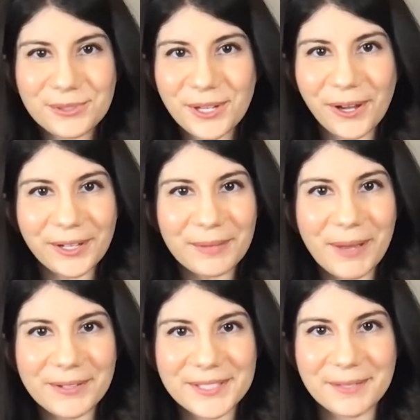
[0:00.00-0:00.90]
talk
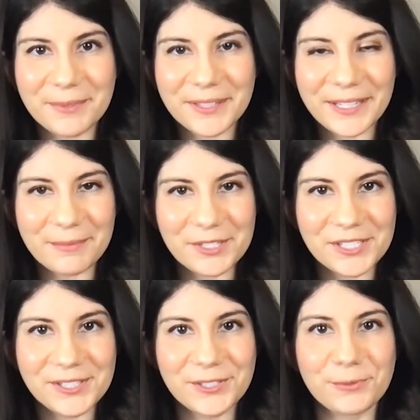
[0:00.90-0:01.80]
about some of the
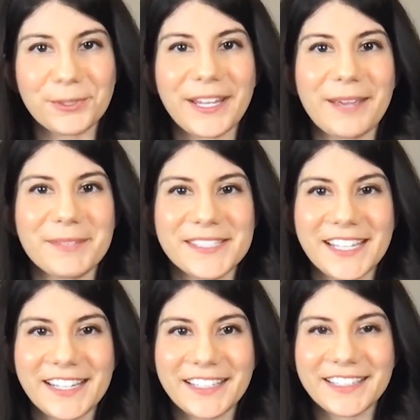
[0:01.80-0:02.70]
images SuperCam has
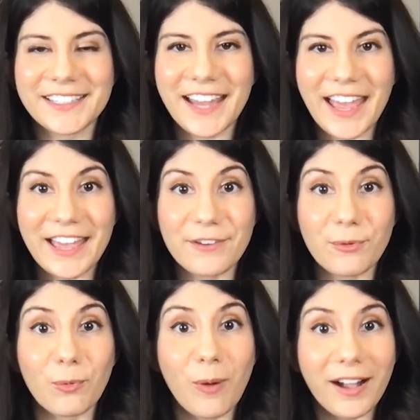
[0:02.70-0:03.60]
taken and
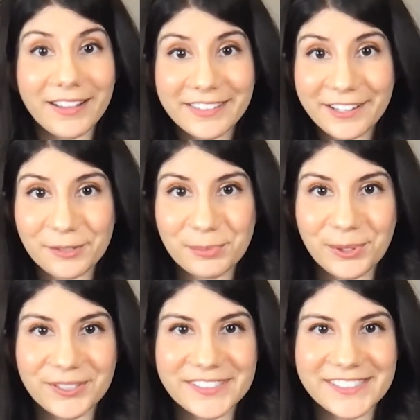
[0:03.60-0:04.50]
why they are
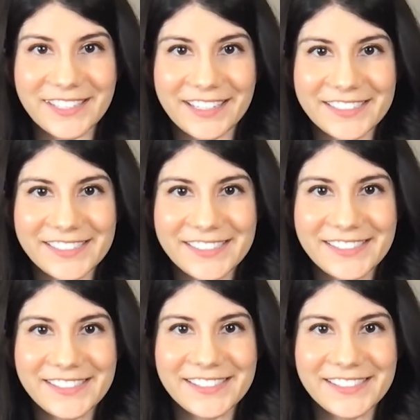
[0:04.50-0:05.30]
important to scientists?